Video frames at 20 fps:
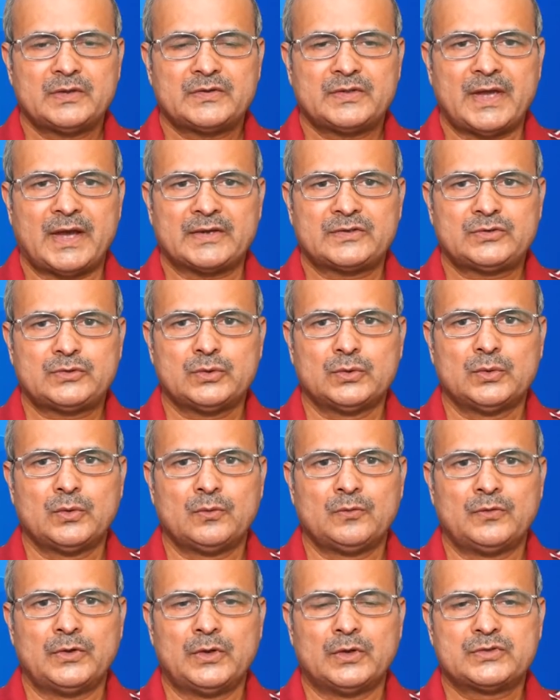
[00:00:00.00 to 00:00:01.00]
Thanks to
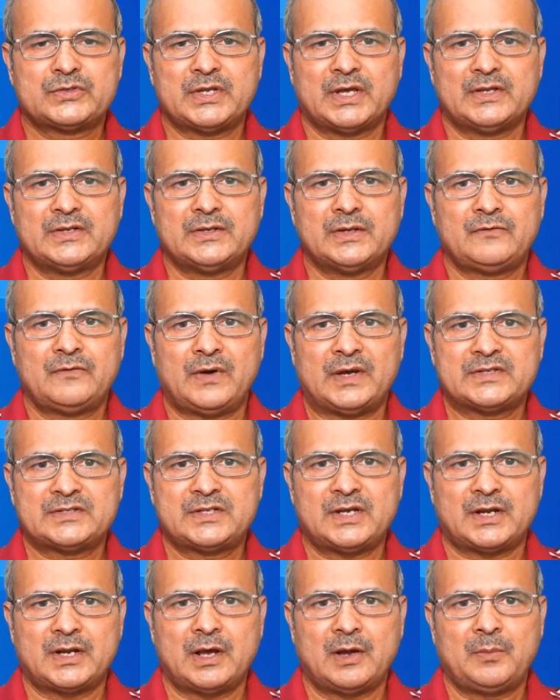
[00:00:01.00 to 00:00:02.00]
Windows 10 fast
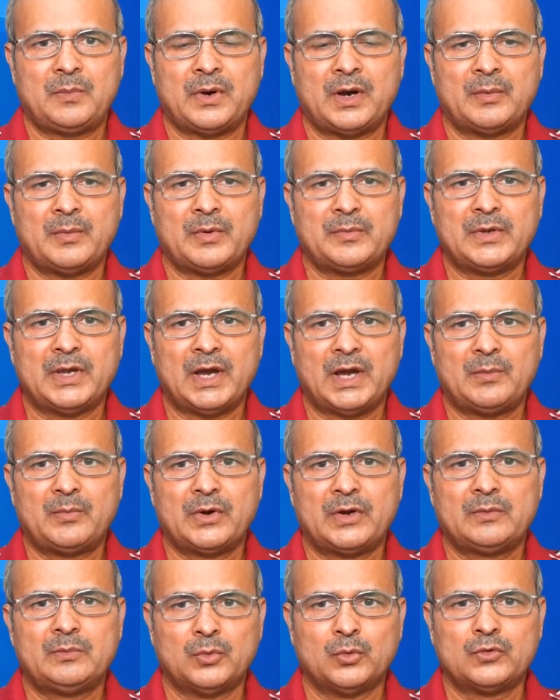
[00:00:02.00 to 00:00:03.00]
startup or maybe
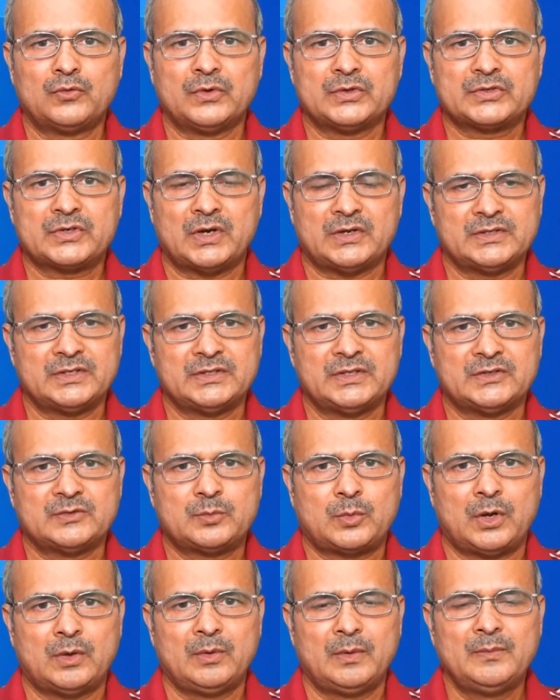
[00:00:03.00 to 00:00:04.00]
hybrid boot which causing this
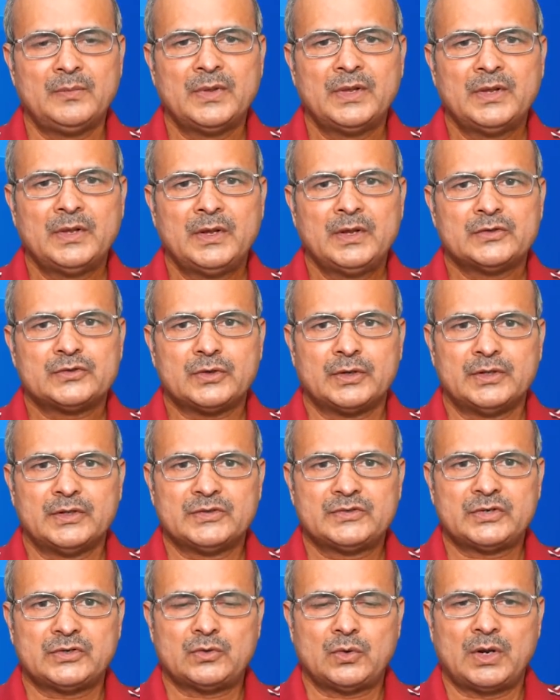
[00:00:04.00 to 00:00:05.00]
problem. So in
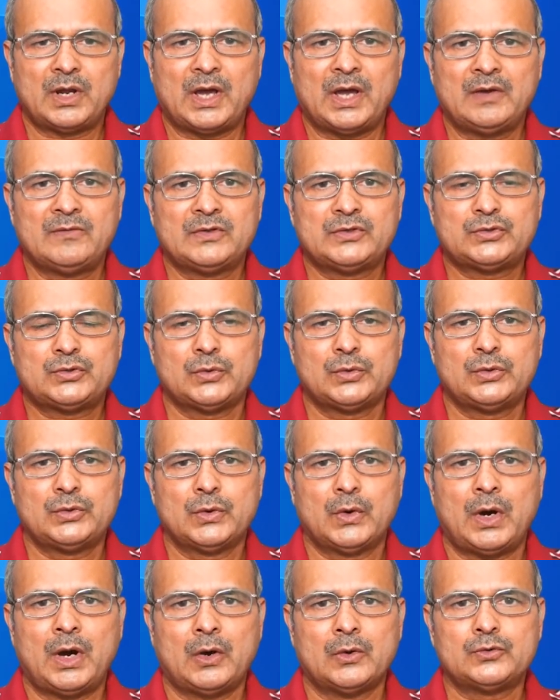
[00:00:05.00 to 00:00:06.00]
this tutorial I will show
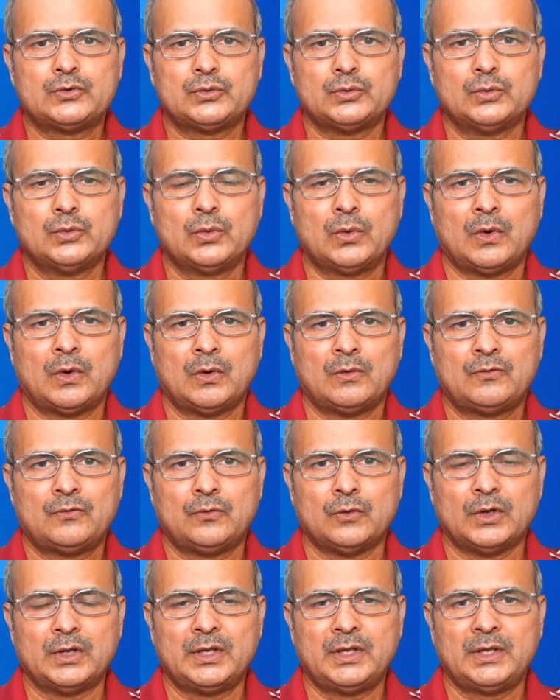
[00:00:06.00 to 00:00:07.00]
you how to uh,
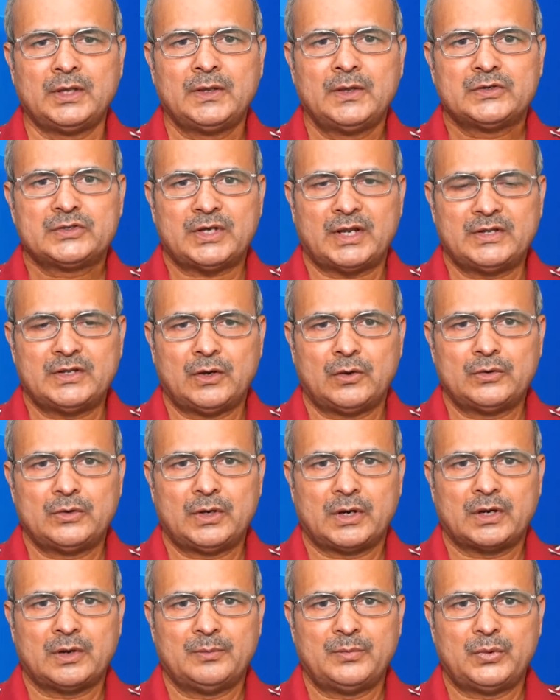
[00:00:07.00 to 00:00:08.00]
fully shut down
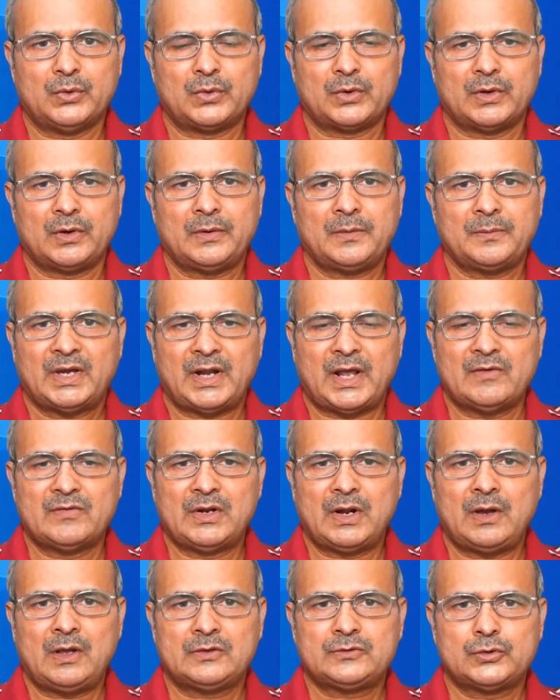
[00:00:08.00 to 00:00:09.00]
your computer and I
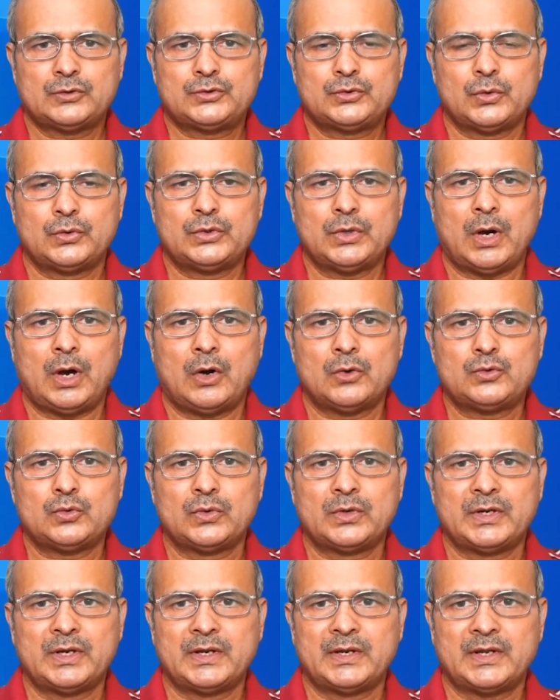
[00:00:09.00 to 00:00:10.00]
will also show you how to
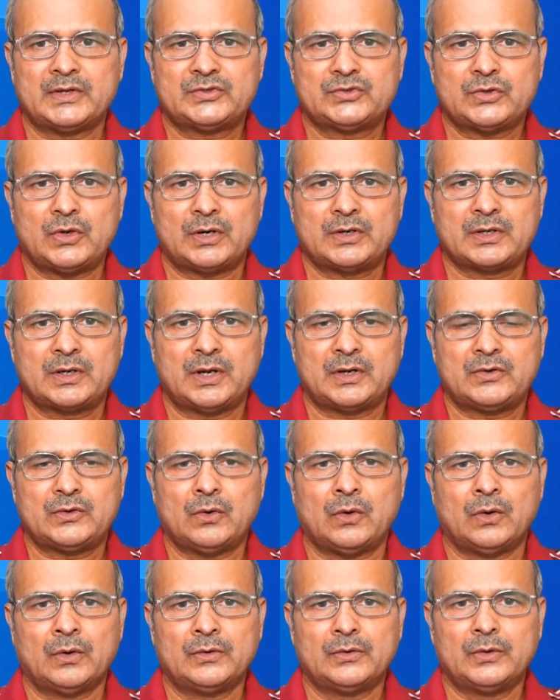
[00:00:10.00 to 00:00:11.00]
create a shortcut
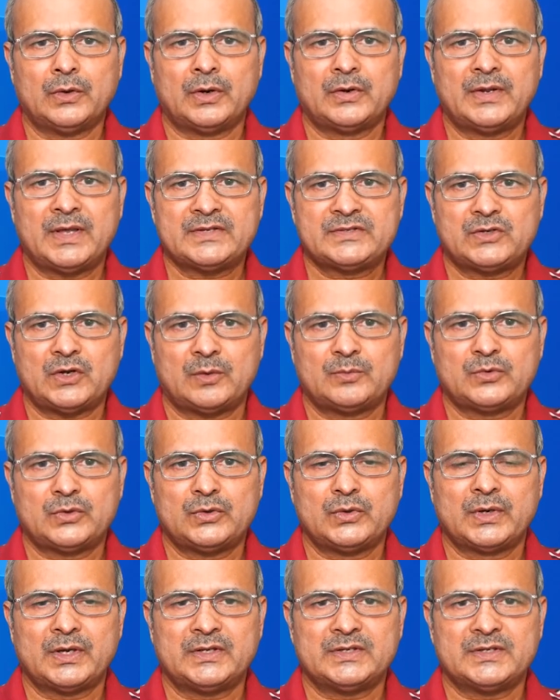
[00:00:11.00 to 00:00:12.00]
on your desktop so
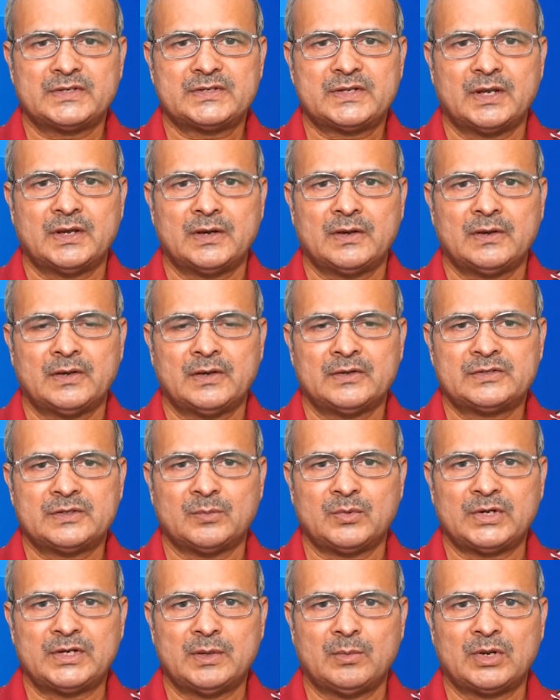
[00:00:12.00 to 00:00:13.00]
you can just
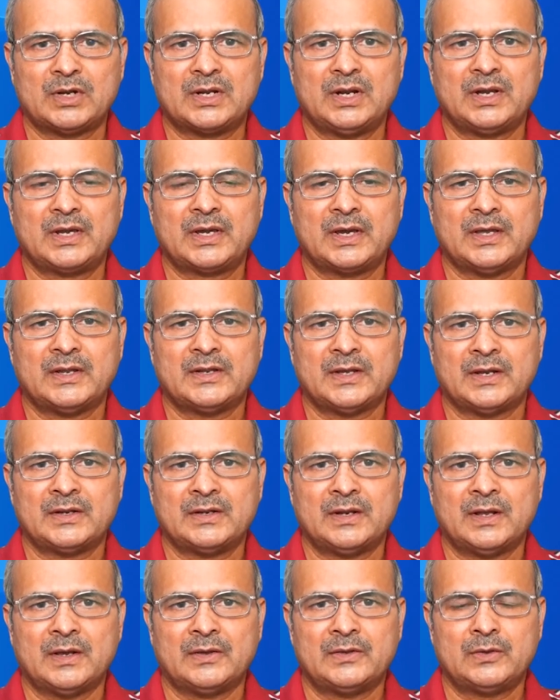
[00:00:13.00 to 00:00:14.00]
simply double click it
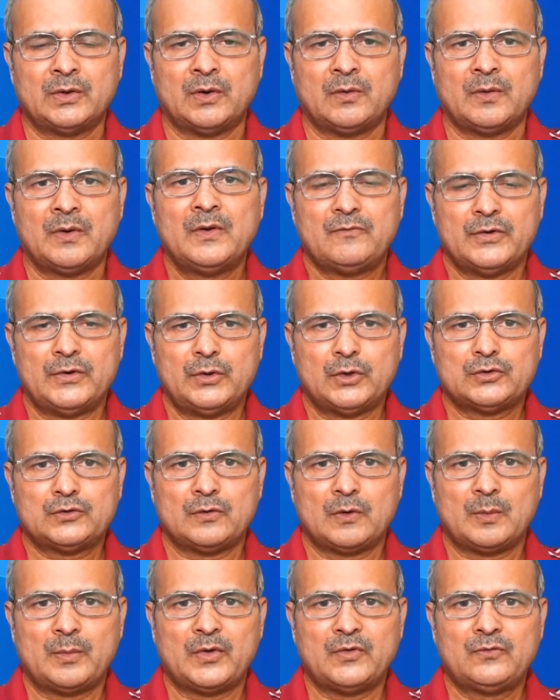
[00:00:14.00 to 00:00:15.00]
and your Windows
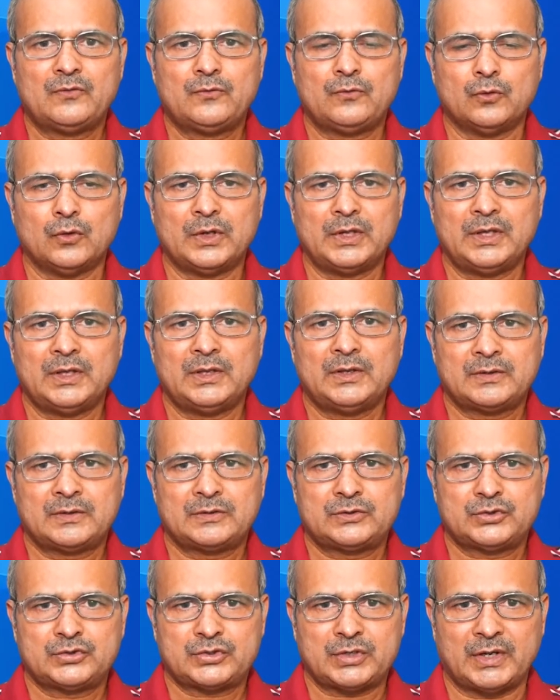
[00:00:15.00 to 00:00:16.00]
will be fully
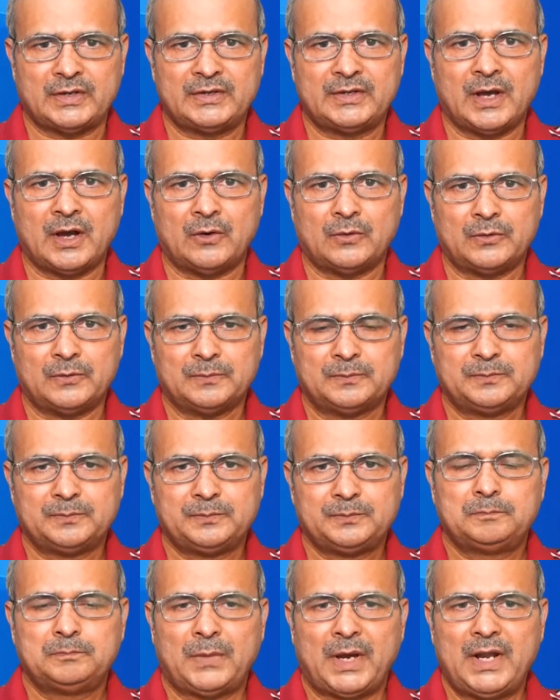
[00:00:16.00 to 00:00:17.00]
shut down.
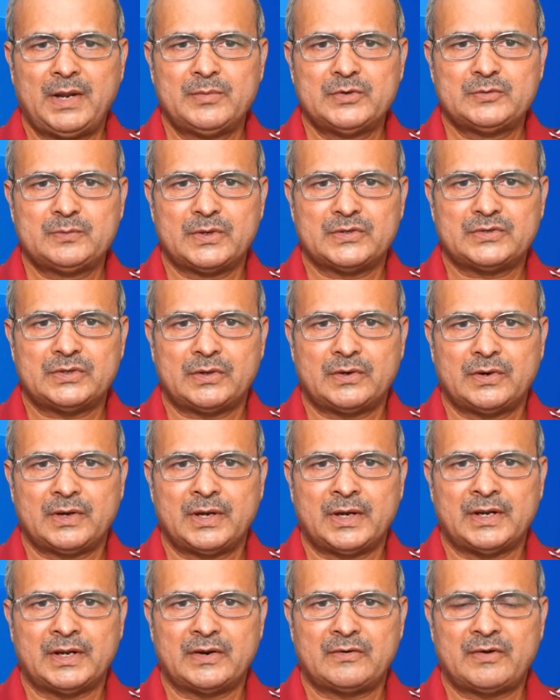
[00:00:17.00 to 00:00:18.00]
My name is Mazhar
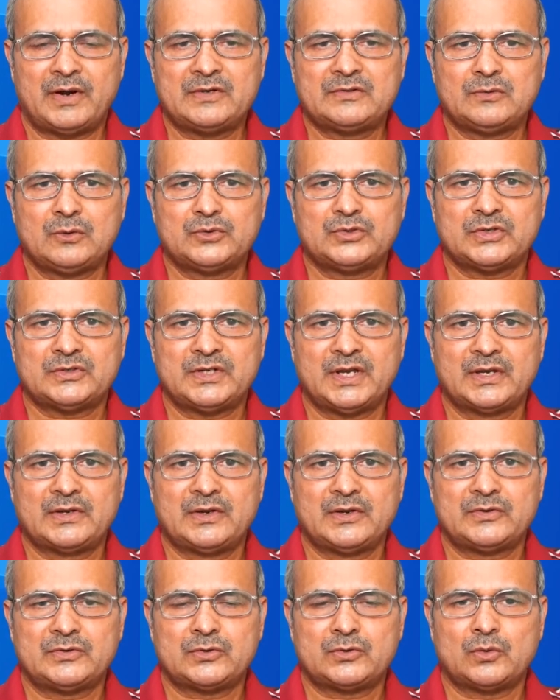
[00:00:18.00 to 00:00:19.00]
and I RightSolutions I
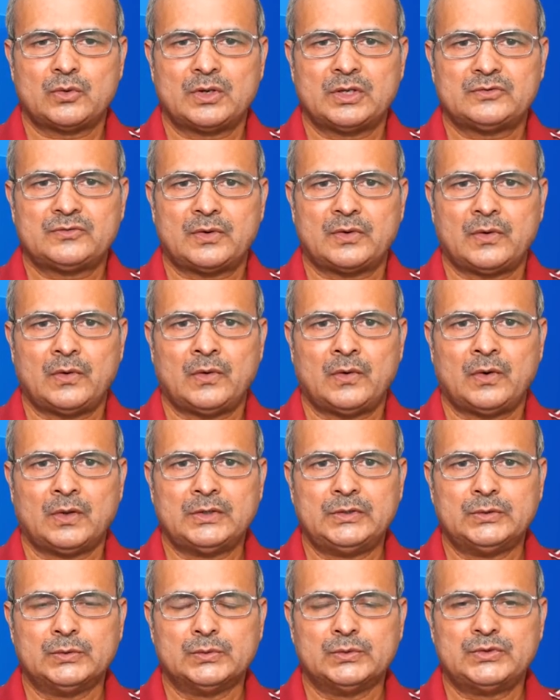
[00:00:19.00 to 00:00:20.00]
create tutorials for all
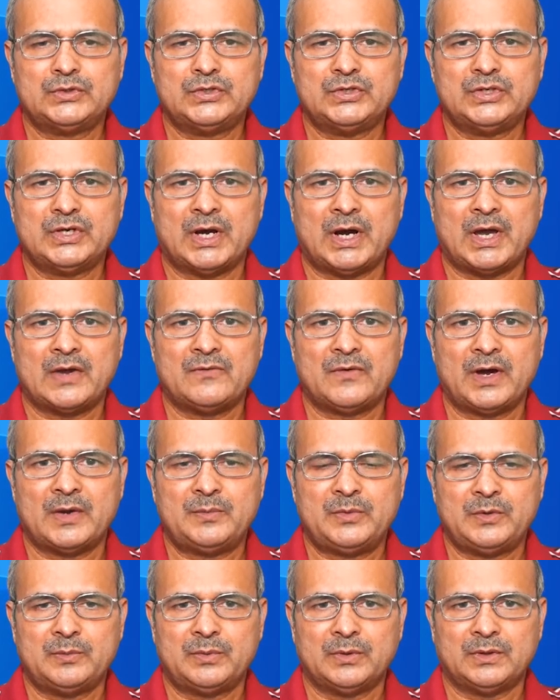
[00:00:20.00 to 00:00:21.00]
you DIY
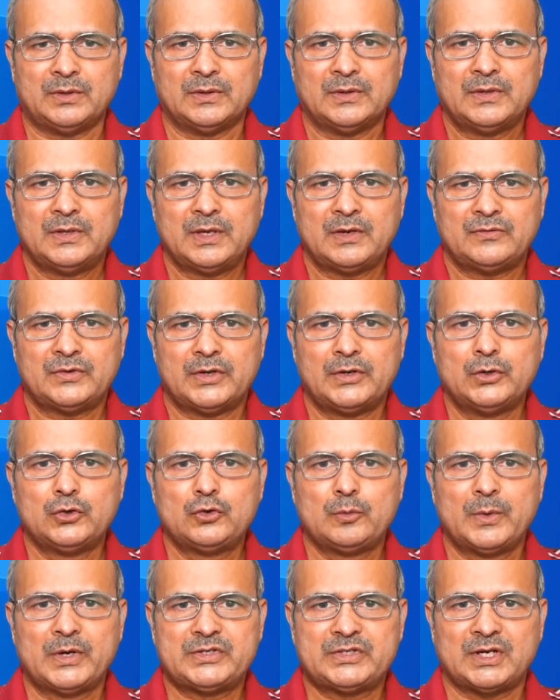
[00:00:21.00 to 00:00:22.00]
people. If you're new
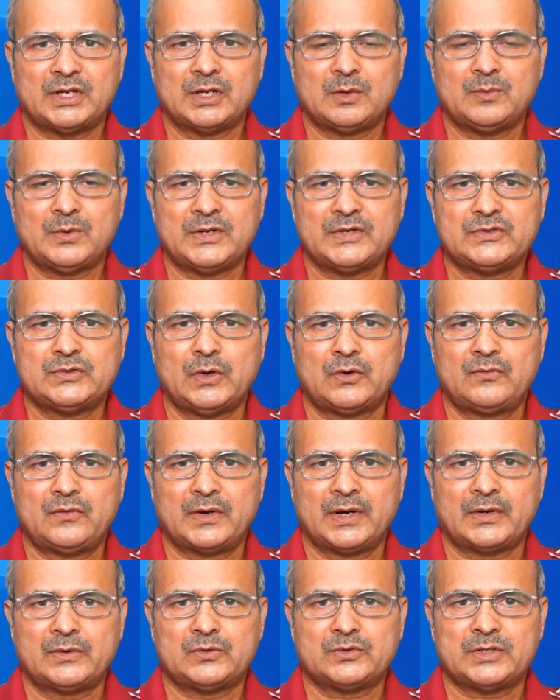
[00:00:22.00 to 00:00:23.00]
to my channel, please don't
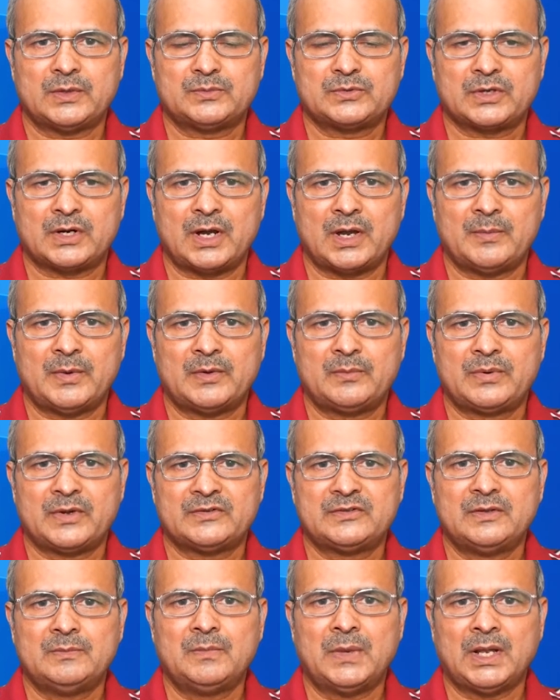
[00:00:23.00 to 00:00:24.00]
forget to subscribe and
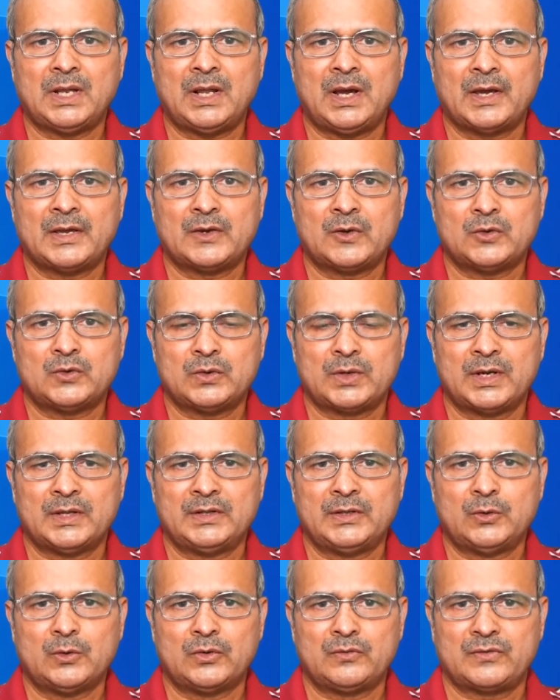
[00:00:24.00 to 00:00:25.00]
press the bell icon to get
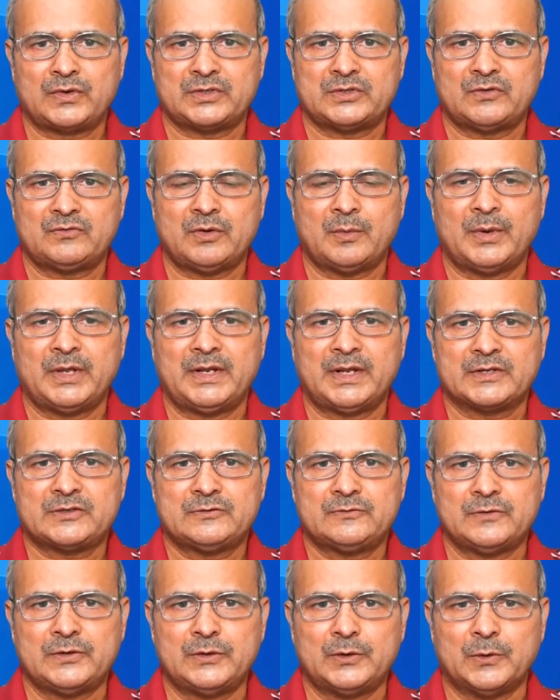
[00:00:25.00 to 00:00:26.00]
the notification for my
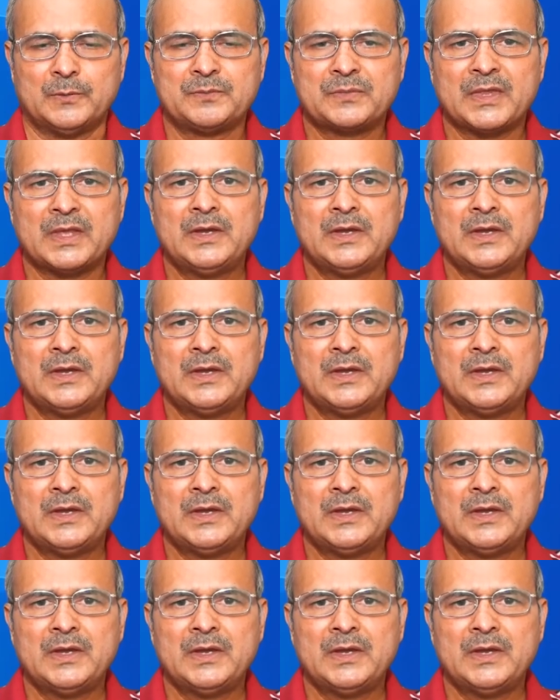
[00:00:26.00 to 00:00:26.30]
next video.